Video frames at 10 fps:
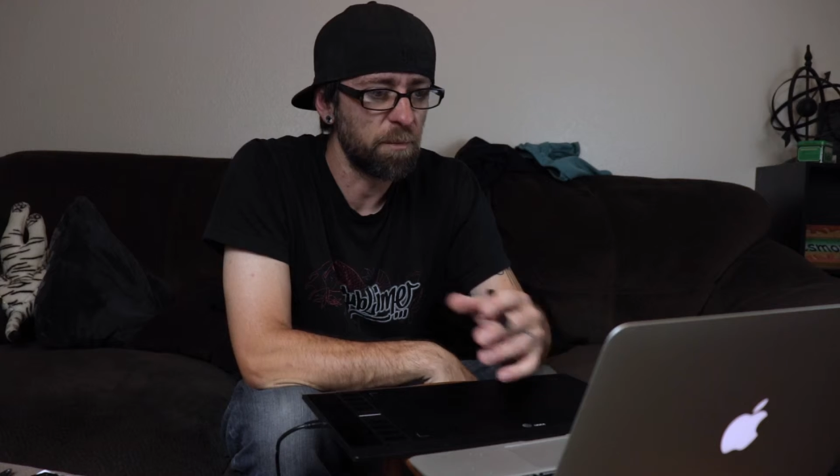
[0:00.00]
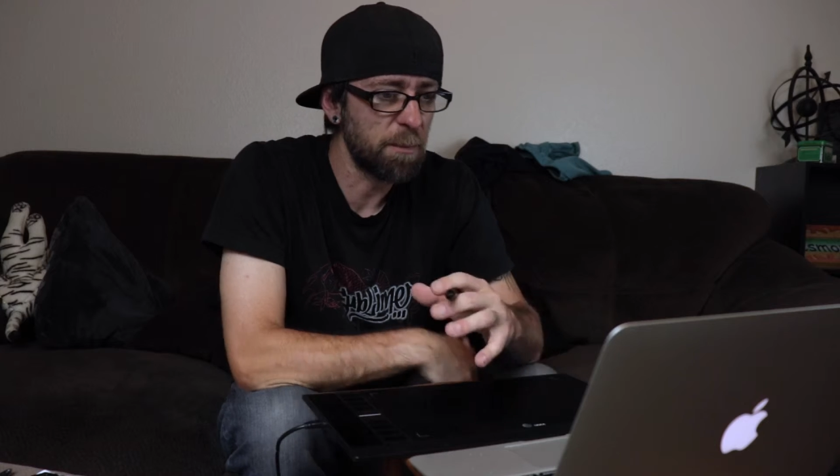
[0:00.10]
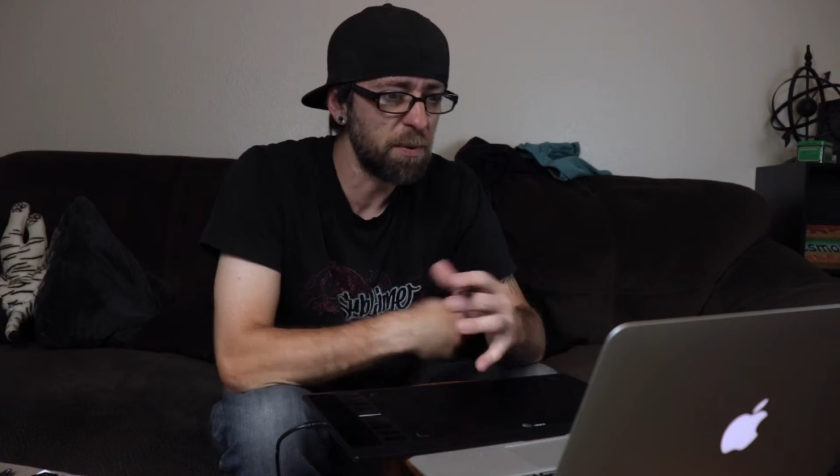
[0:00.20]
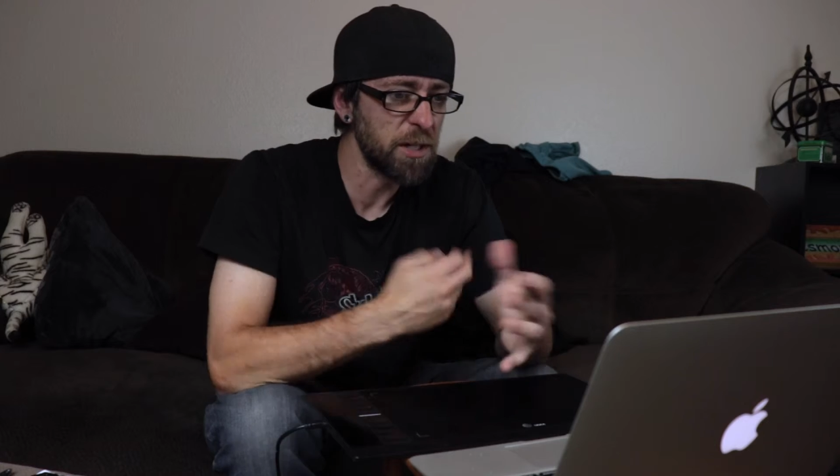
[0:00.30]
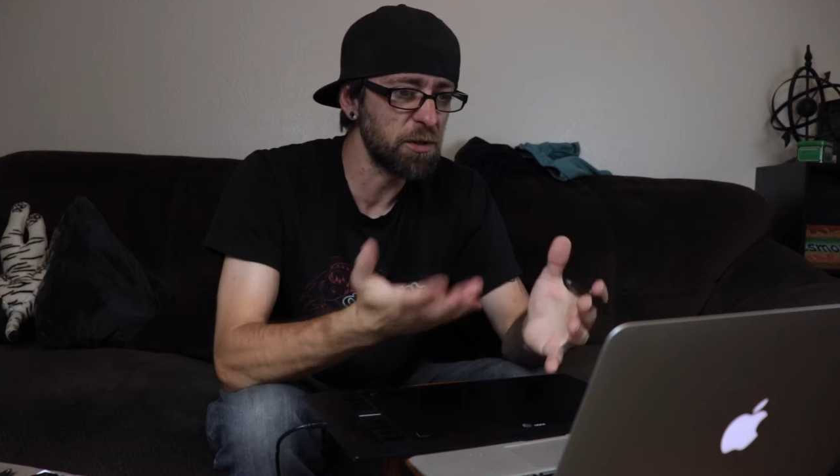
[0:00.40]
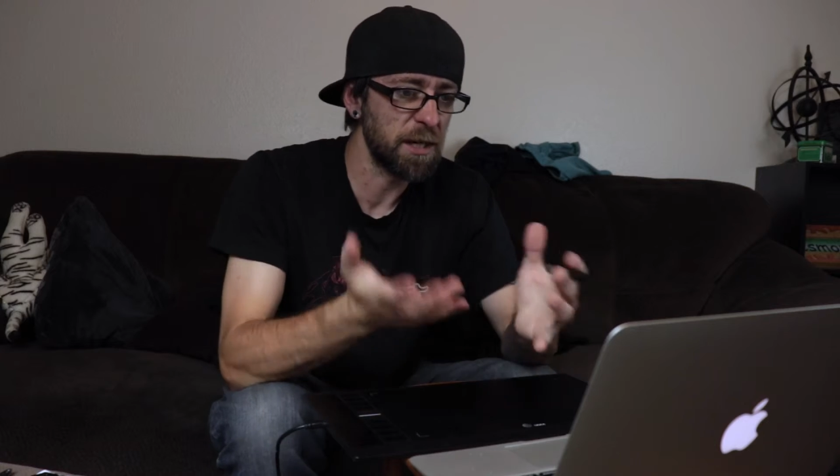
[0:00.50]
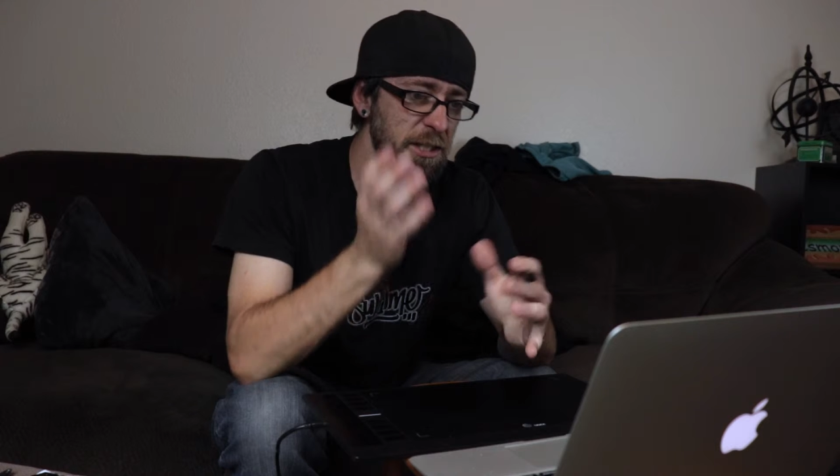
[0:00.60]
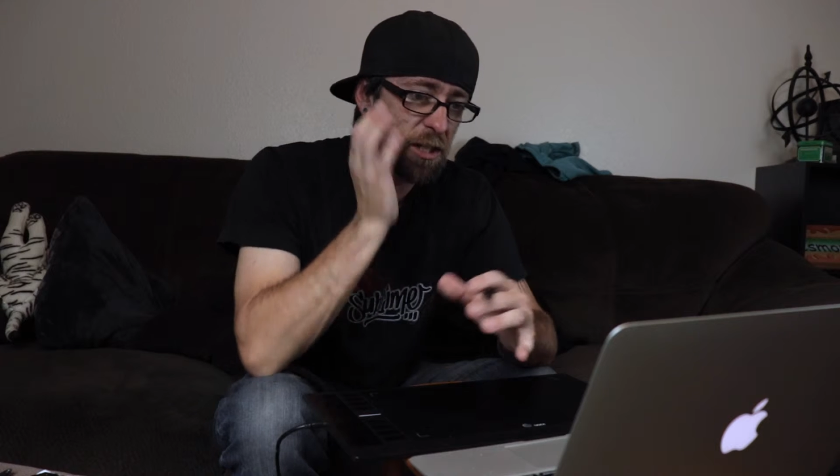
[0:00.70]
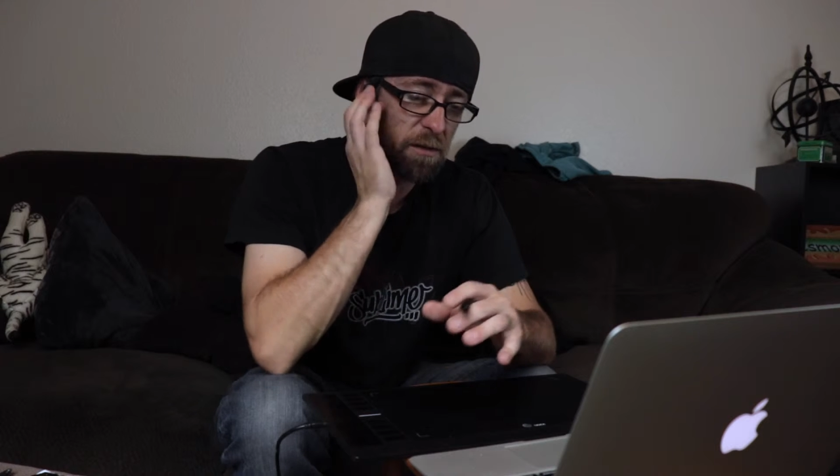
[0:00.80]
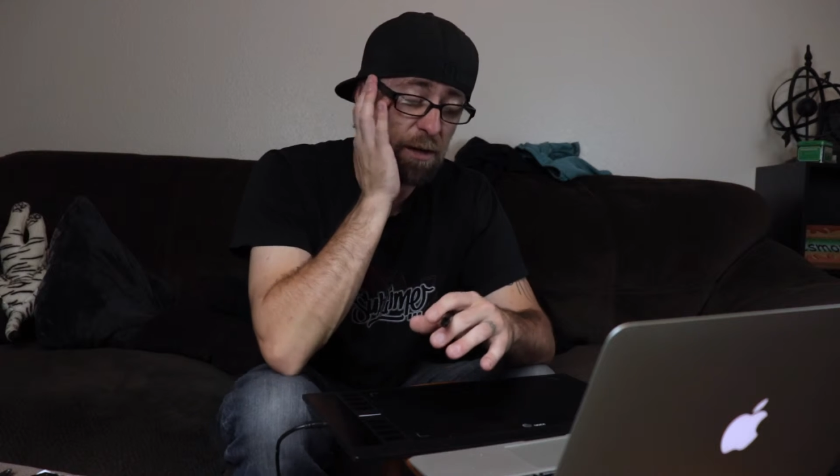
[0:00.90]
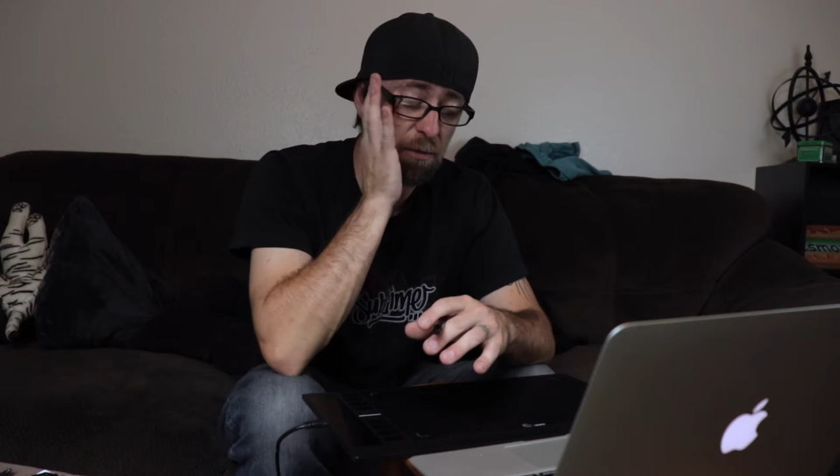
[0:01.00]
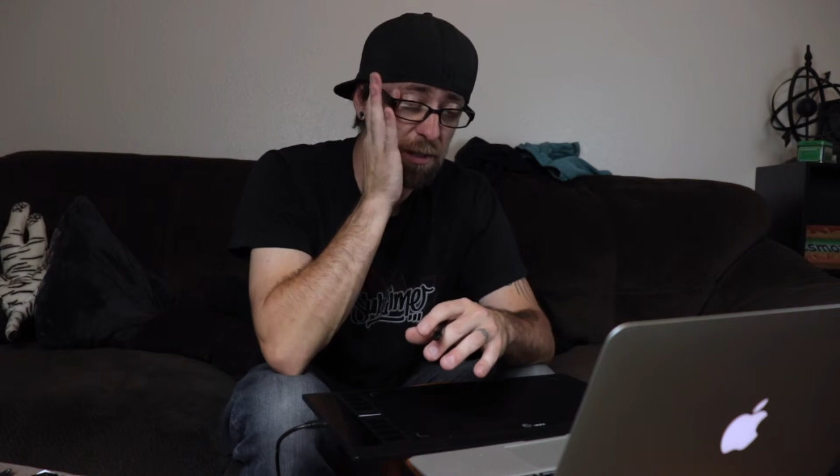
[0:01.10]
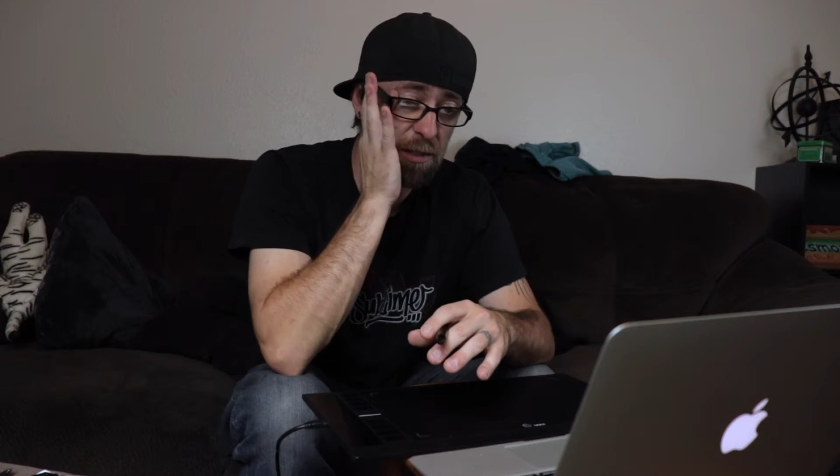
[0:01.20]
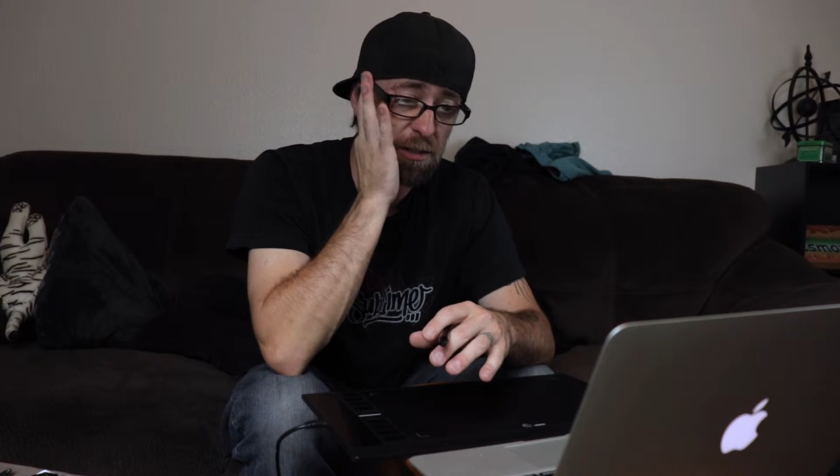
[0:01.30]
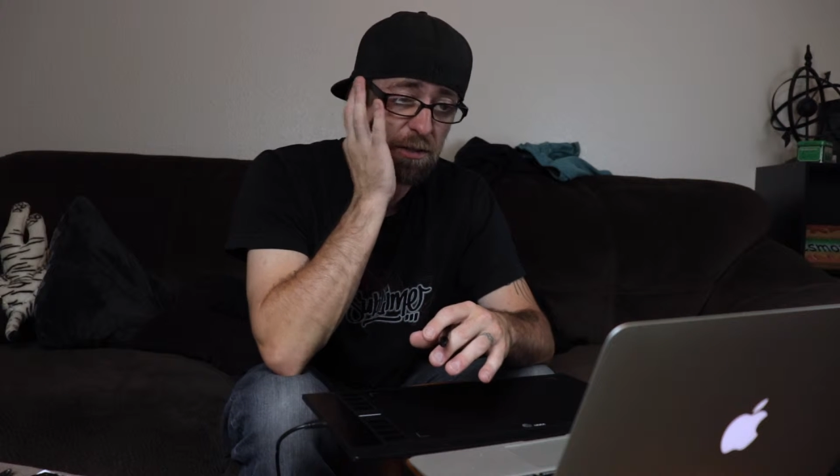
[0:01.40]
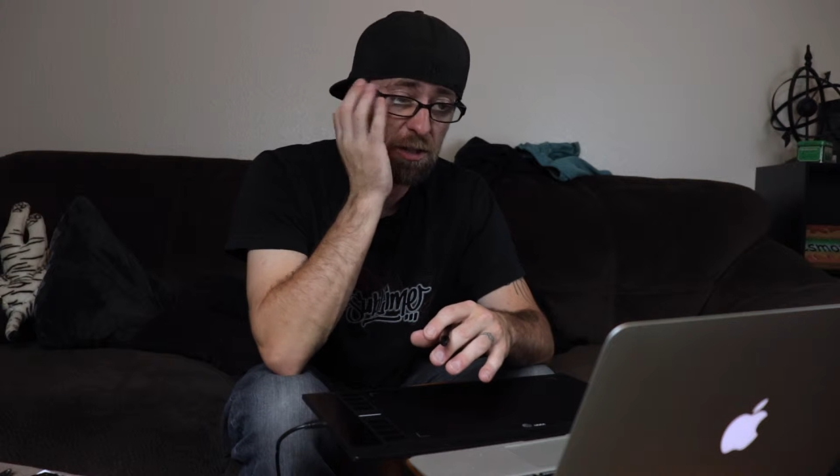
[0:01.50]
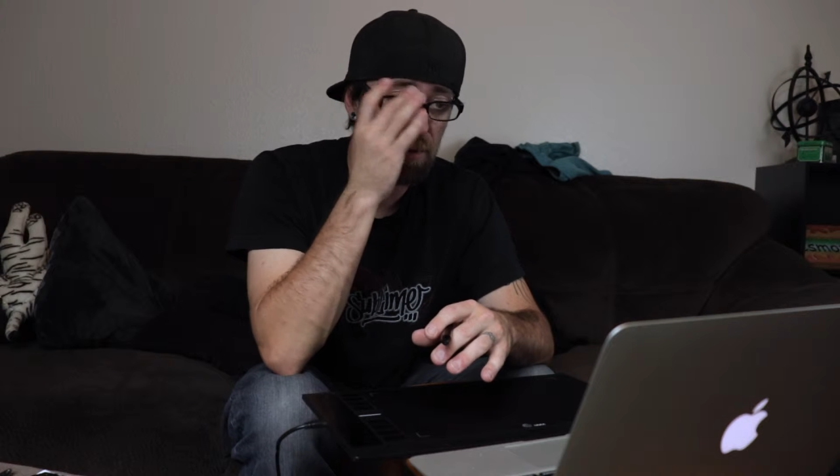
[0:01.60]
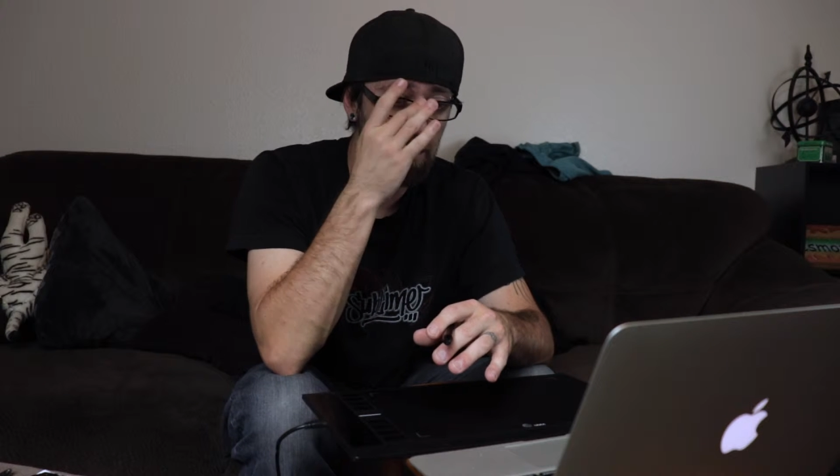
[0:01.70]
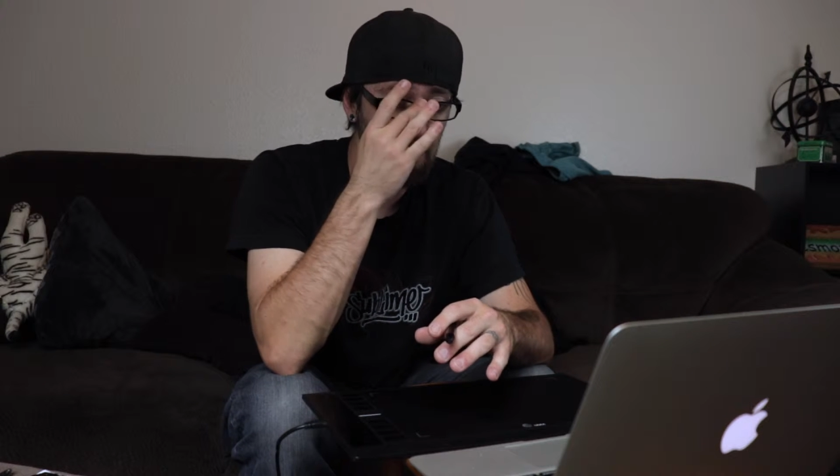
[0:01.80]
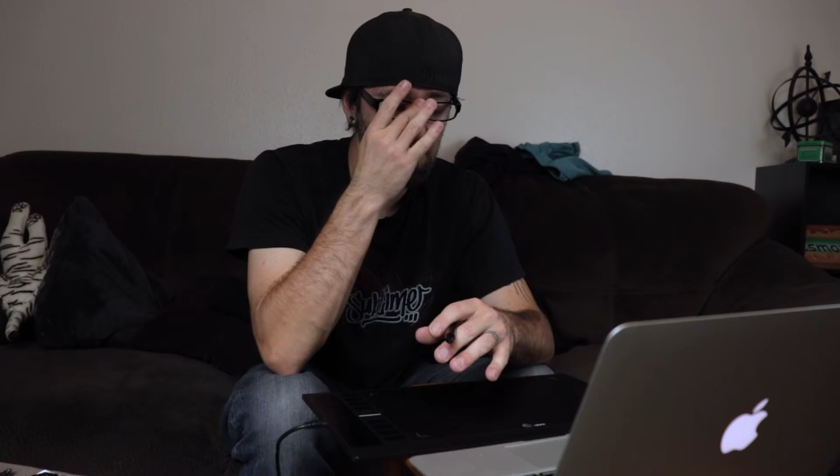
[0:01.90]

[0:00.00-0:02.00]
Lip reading: The picture itself, it really doesn't look too bad.